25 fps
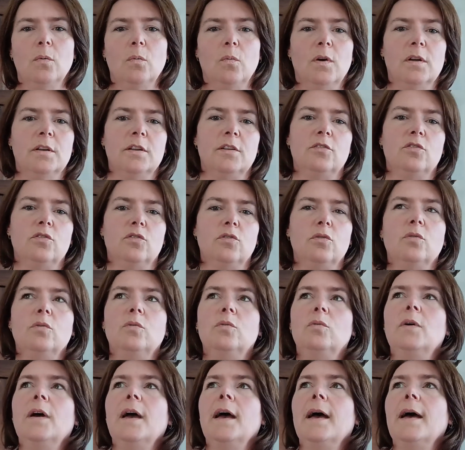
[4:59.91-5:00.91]
wanted
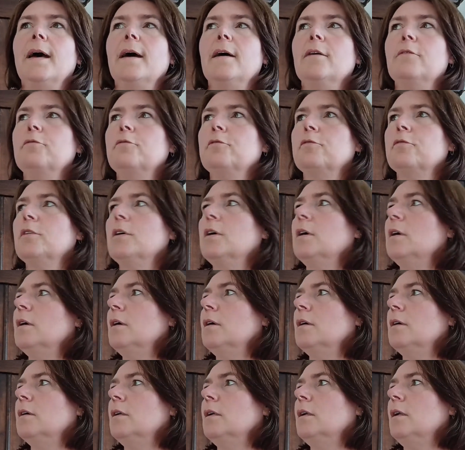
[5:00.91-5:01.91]
to have
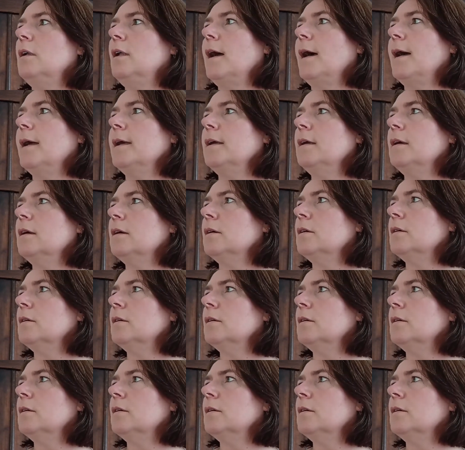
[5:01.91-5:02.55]
like,